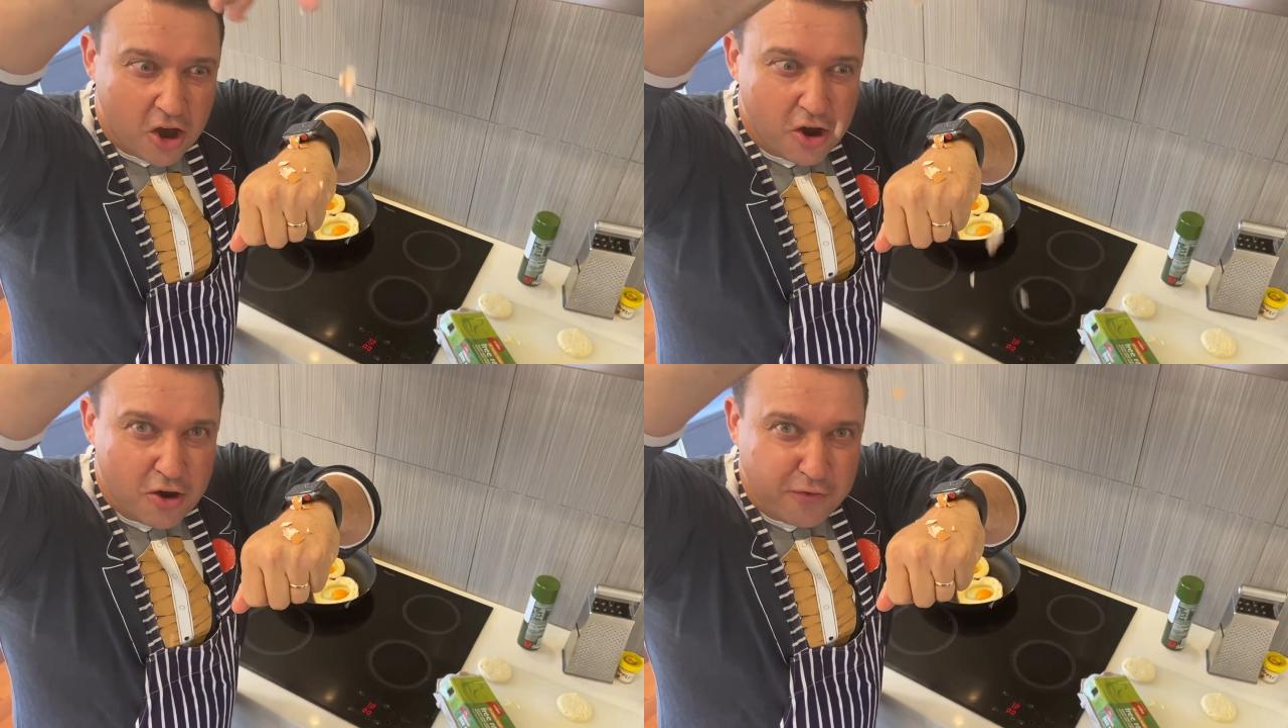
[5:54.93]

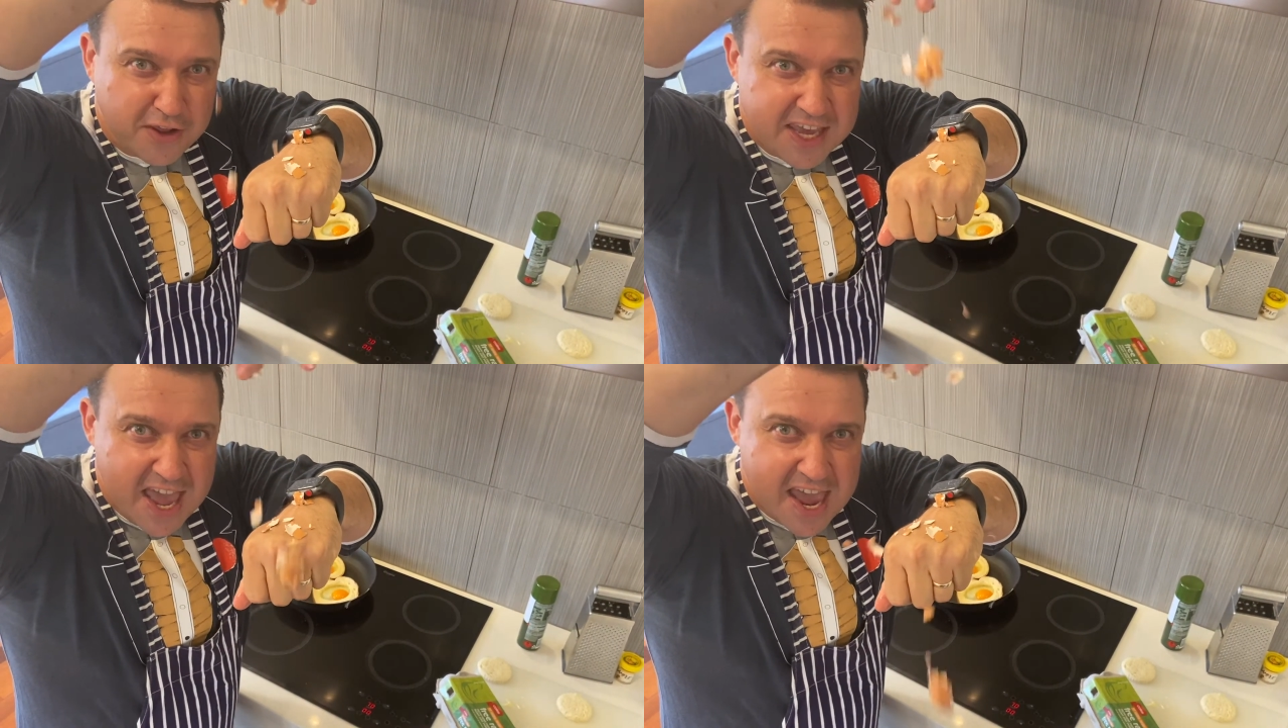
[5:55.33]
over
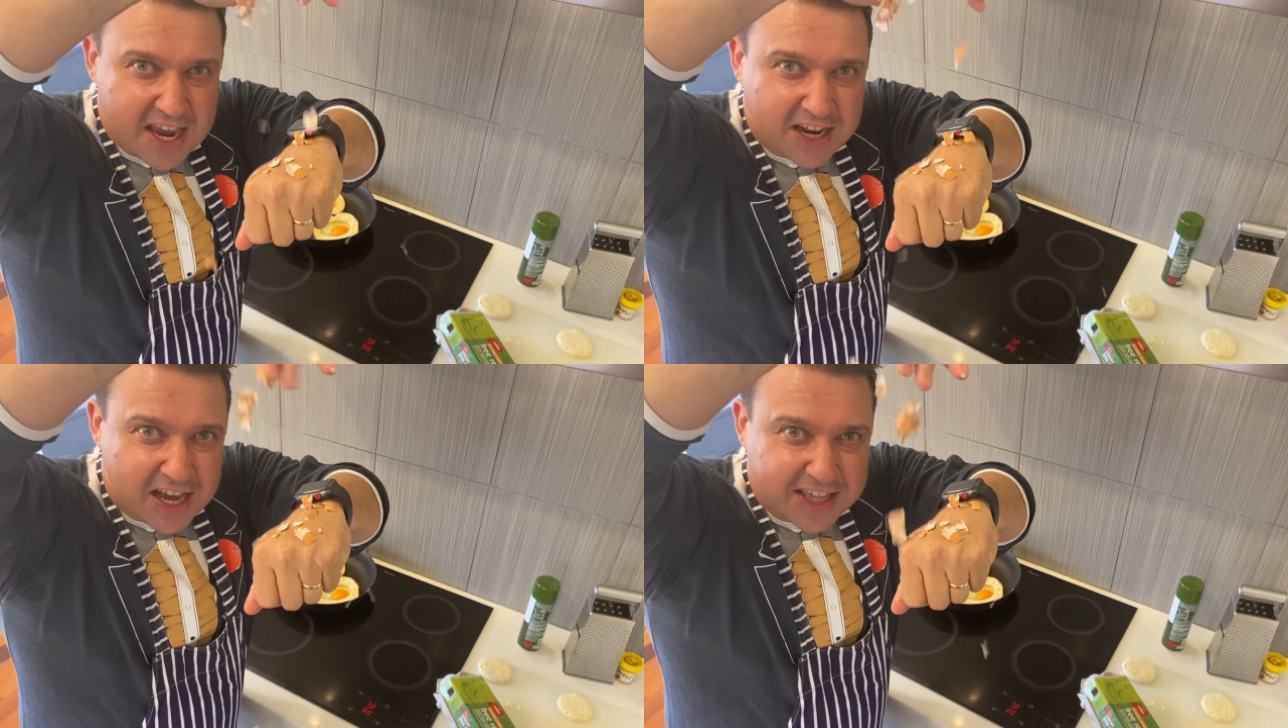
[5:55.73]
the
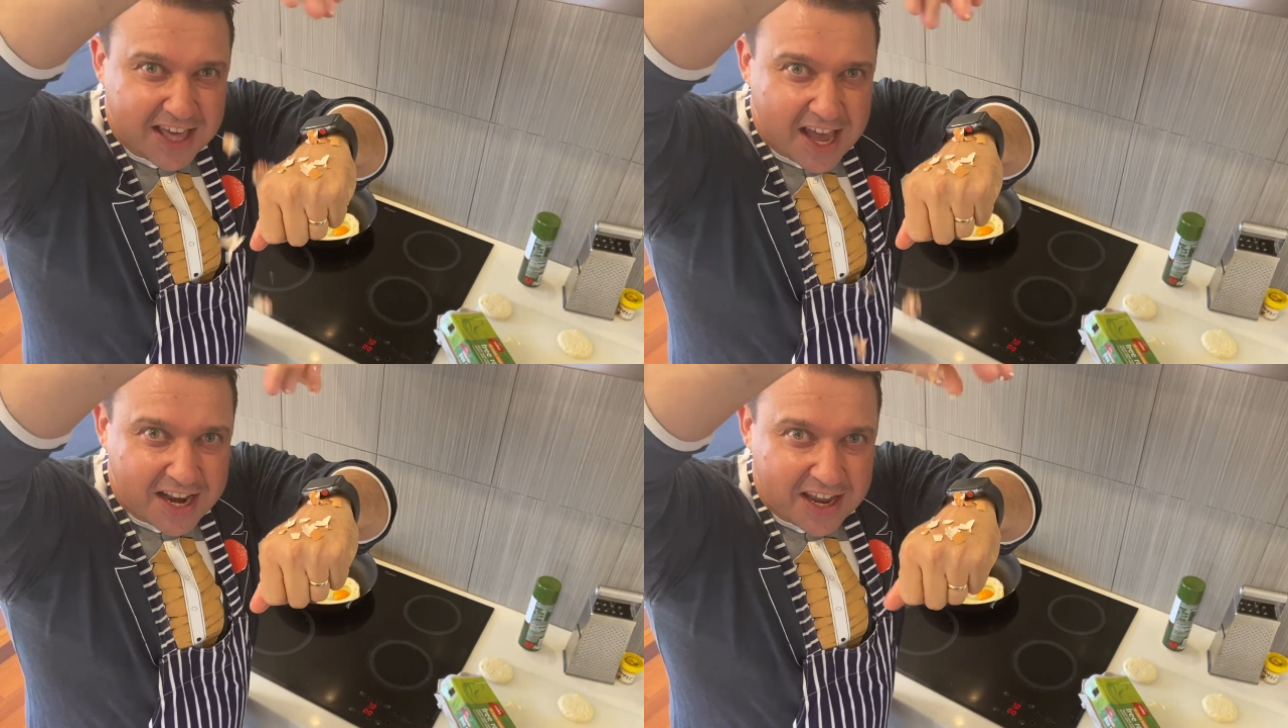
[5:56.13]
egg like
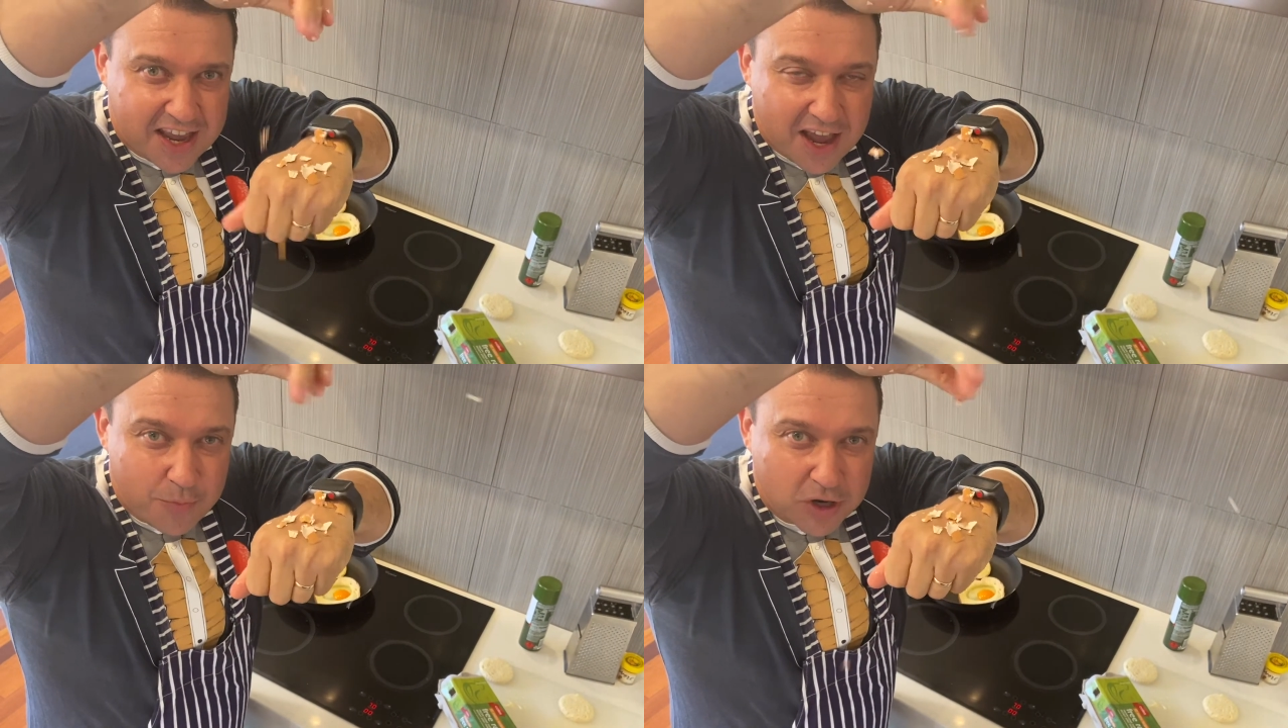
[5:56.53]

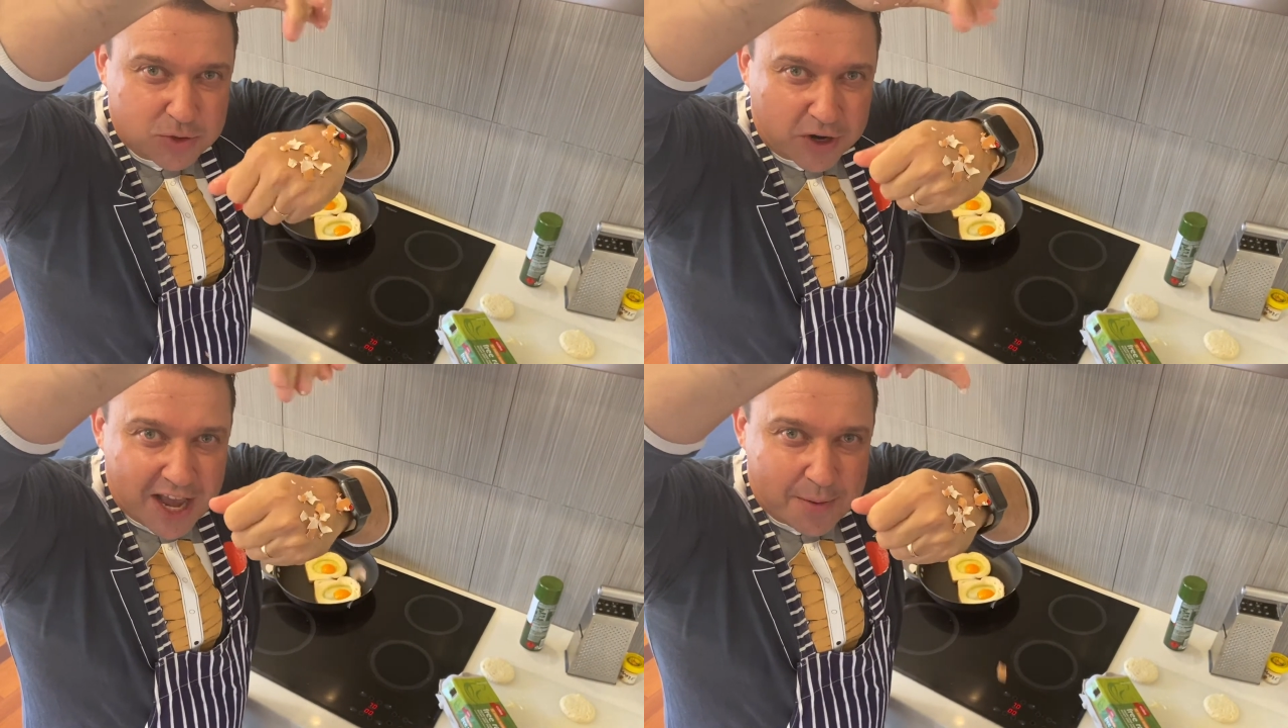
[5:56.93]
that and
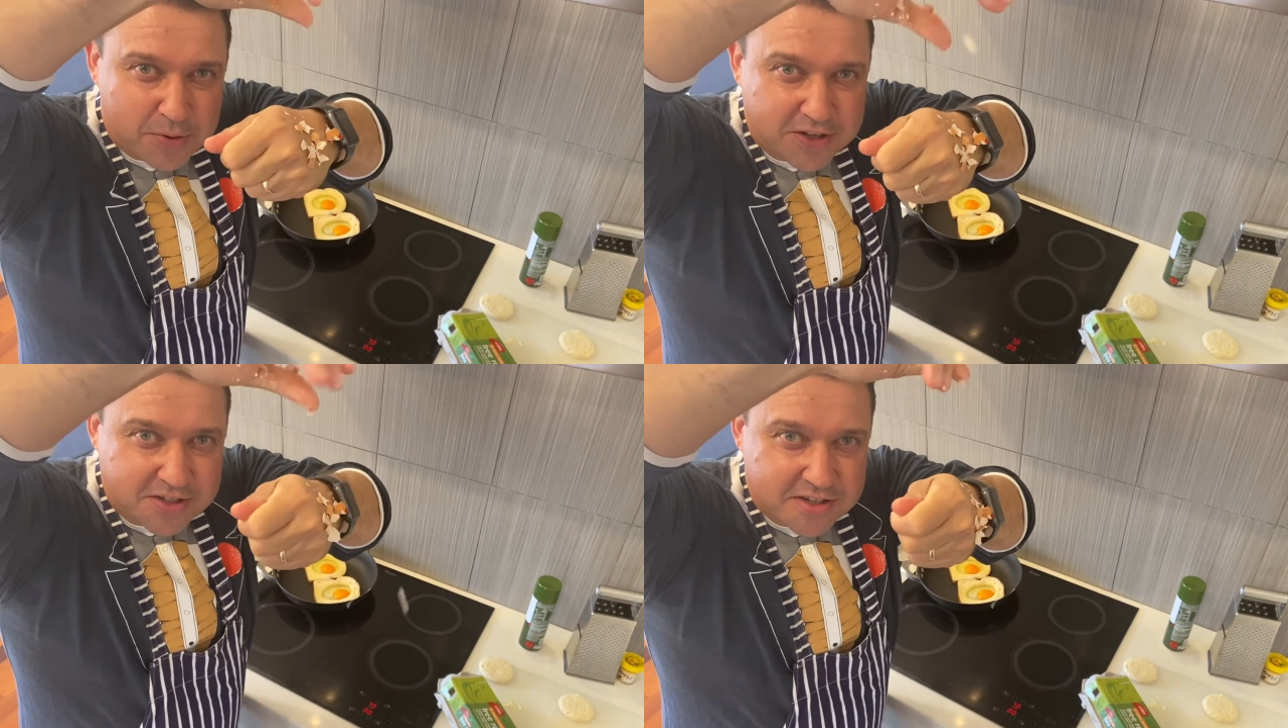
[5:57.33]
watch what
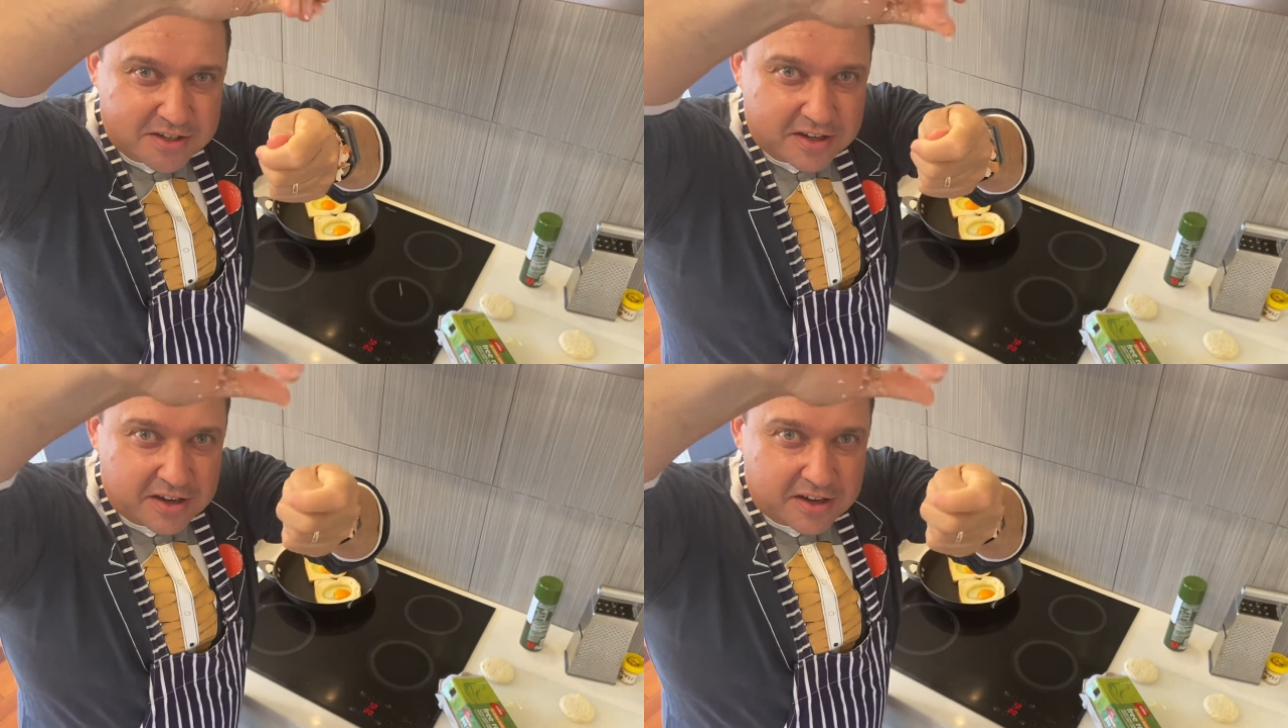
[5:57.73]
happens.